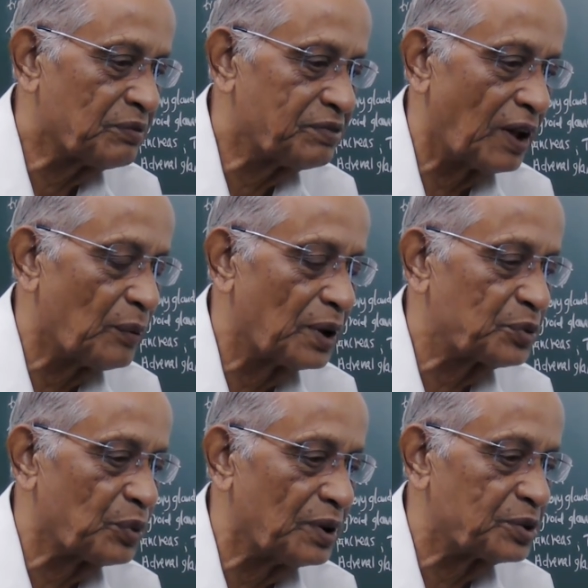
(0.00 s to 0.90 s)

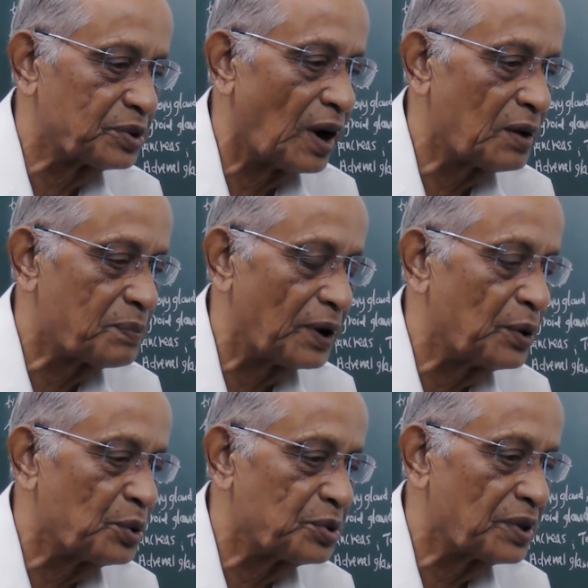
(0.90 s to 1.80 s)
flowers will start
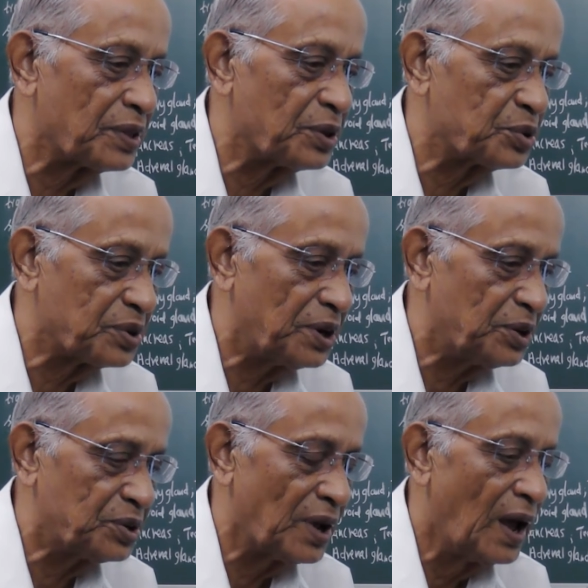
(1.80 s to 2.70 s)
producing these
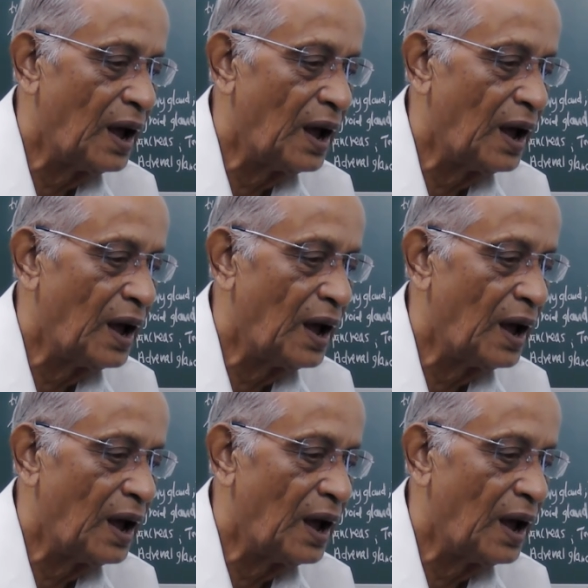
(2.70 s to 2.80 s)
seeds,